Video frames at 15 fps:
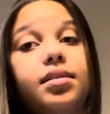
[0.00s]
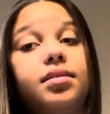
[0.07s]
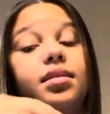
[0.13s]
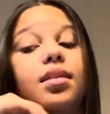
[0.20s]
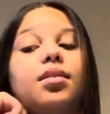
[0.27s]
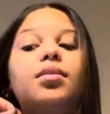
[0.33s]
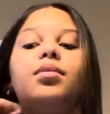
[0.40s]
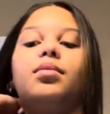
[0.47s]

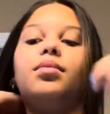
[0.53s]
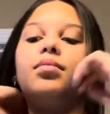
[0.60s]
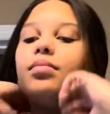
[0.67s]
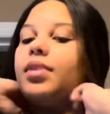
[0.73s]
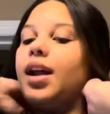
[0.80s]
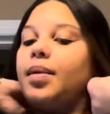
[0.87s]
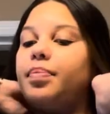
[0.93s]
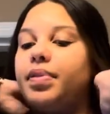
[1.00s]
So
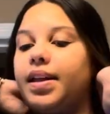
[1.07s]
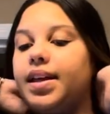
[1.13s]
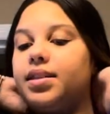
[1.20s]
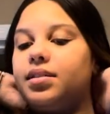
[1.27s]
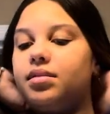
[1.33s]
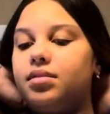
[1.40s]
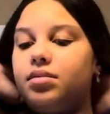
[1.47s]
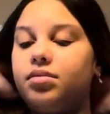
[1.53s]
what I plan
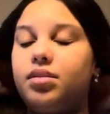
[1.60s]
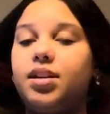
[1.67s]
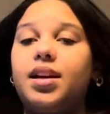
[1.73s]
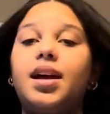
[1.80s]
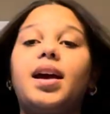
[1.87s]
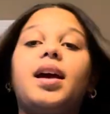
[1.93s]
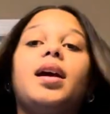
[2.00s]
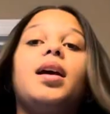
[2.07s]
to do
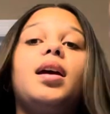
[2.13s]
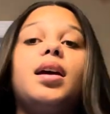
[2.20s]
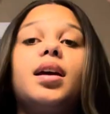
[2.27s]
today